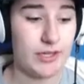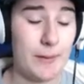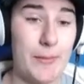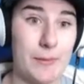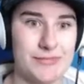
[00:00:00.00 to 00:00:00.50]
to
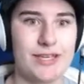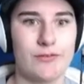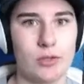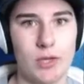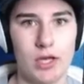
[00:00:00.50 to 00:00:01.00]
give her a bath.
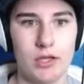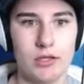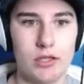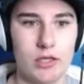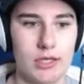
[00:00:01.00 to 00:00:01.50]
I think
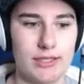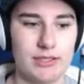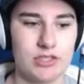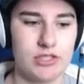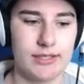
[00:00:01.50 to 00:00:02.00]
that's just like
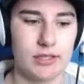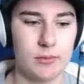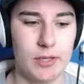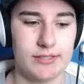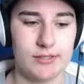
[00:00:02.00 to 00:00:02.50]
the best course
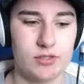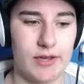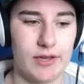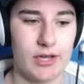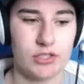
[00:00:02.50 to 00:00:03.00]
of action at
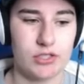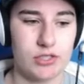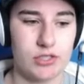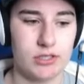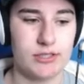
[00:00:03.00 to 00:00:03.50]
this stage.
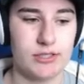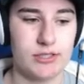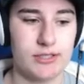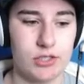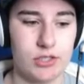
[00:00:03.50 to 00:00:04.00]

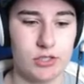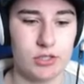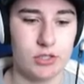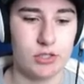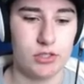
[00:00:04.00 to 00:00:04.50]

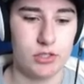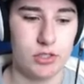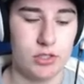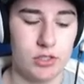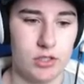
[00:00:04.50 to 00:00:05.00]

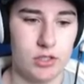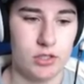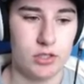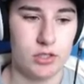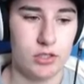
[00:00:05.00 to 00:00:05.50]
More
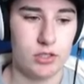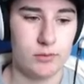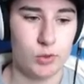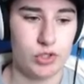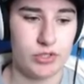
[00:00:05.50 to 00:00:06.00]

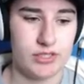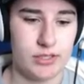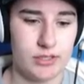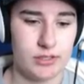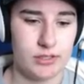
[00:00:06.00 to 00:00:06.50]
choices.
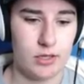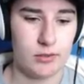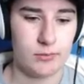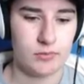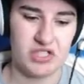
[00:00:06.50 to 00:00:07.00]
I'm just gonna give
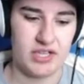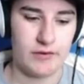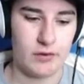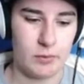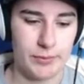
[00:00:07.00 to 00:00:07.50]
her a bubble
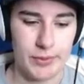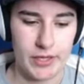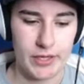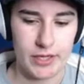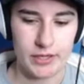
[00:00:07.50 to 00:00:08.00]
bath.
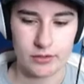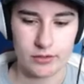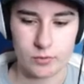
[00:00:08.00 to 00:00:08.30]
Why not?